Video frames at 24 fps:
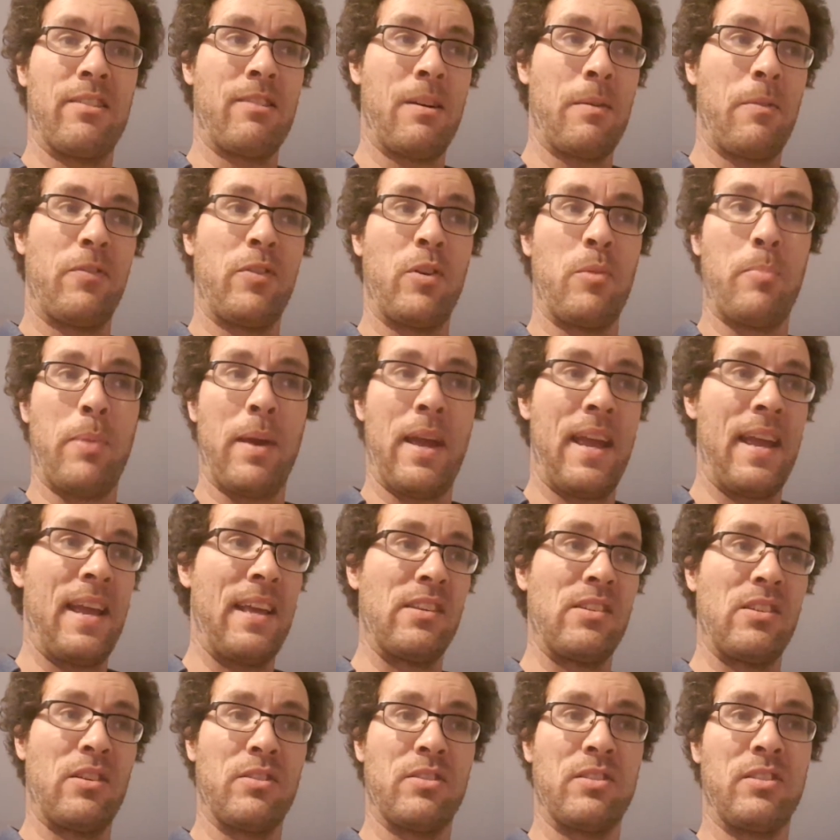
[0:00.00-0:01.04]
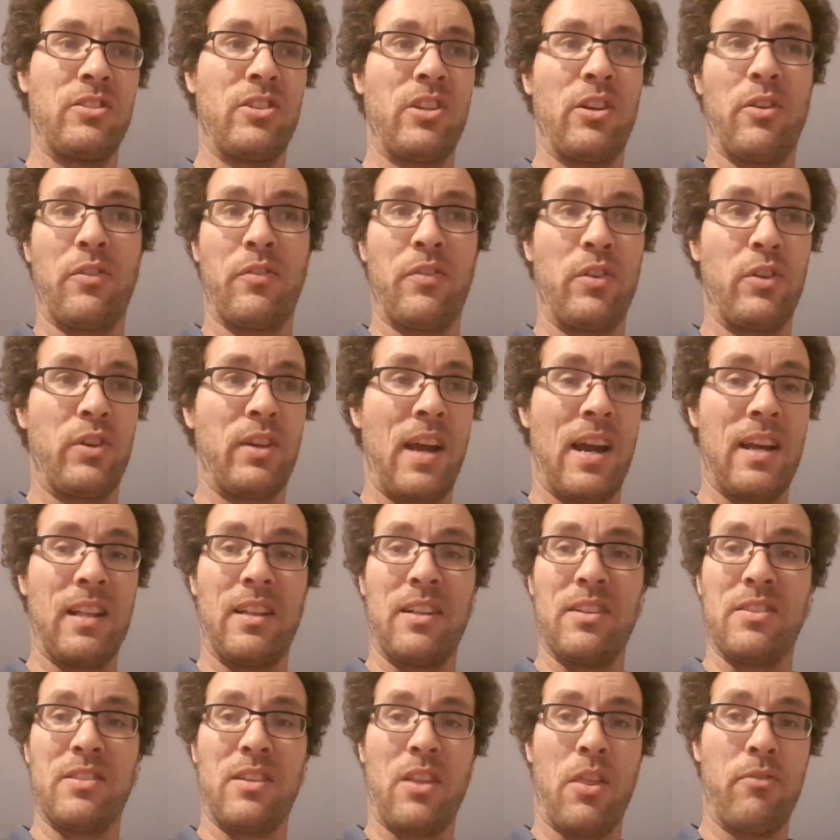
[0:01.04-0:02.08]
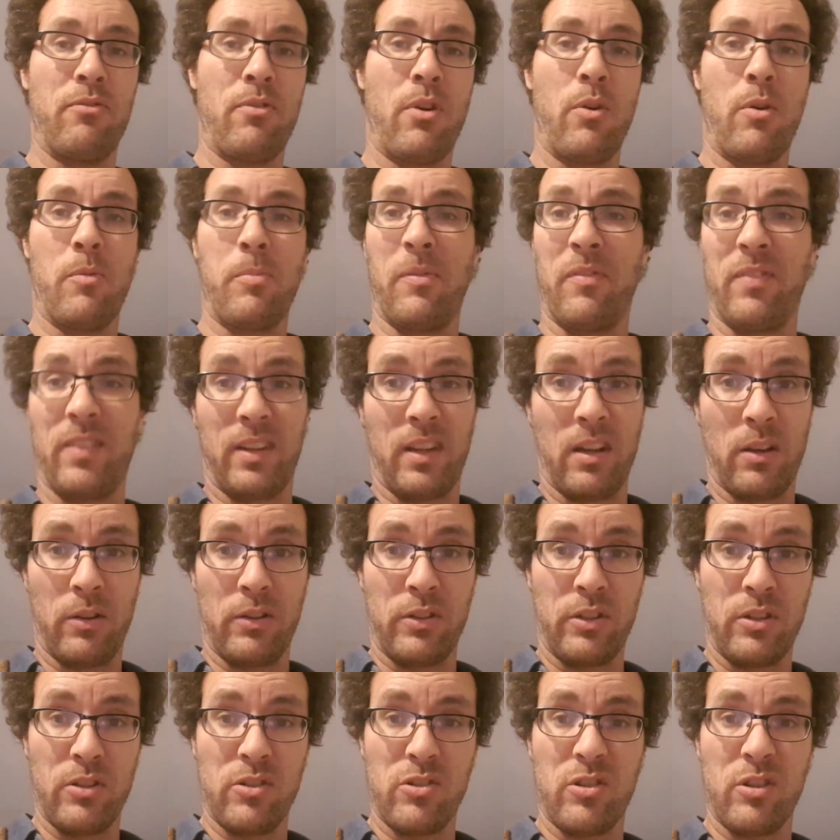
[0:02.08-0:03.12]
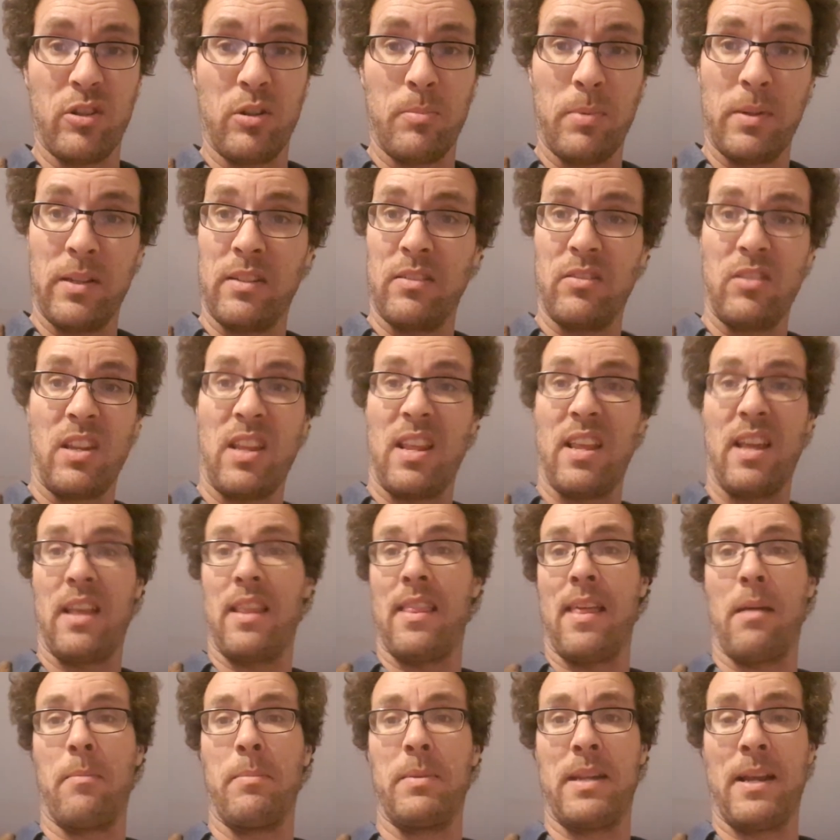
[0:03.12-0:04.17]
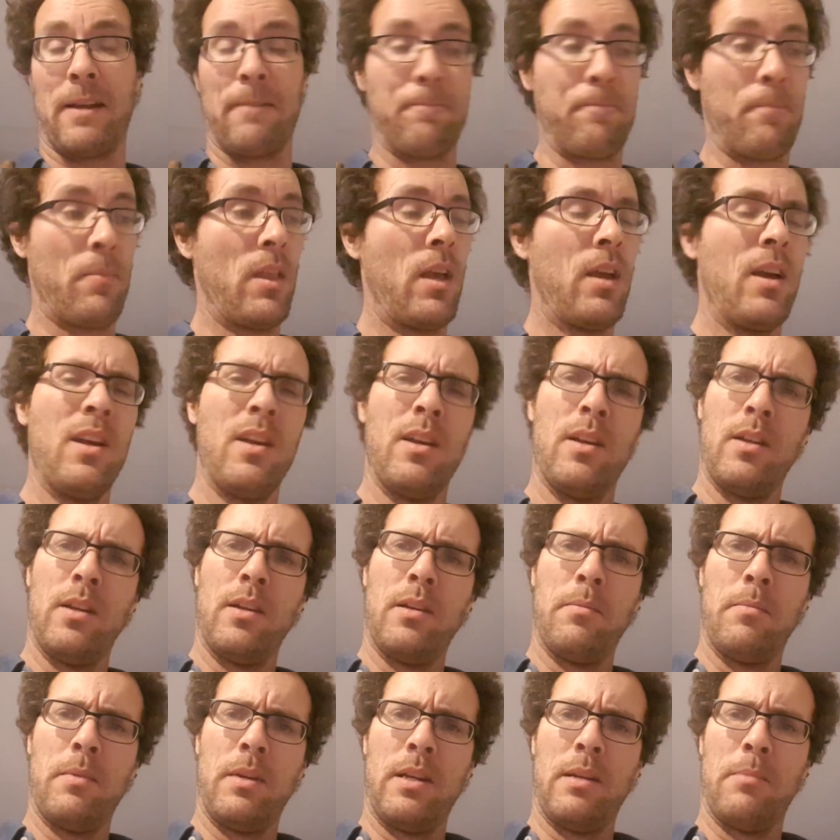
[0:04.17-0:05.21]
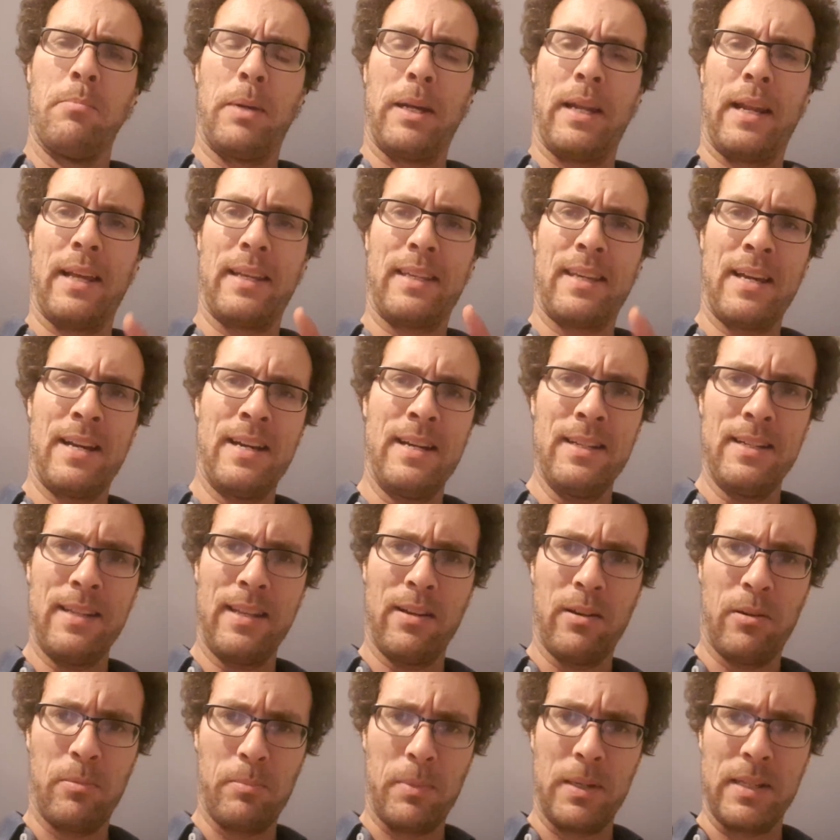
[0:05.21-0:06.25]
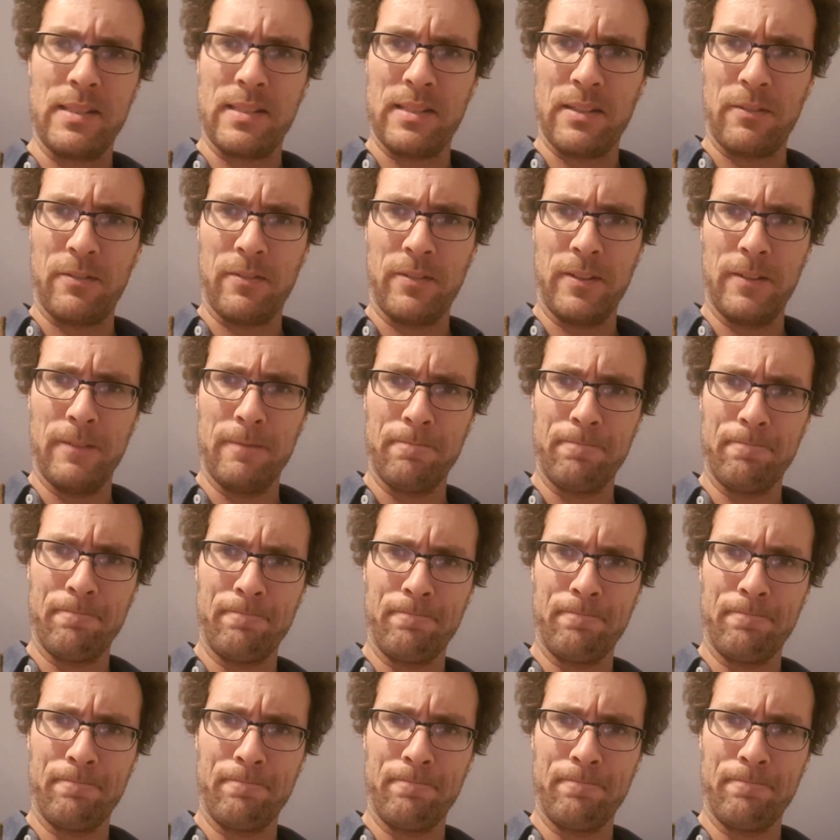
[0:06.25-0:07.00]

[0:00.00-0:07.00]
I'll grab a few pans. I'll show a few colours. I'll throw up a video on YouTube and that'll be done. But I can't help myself.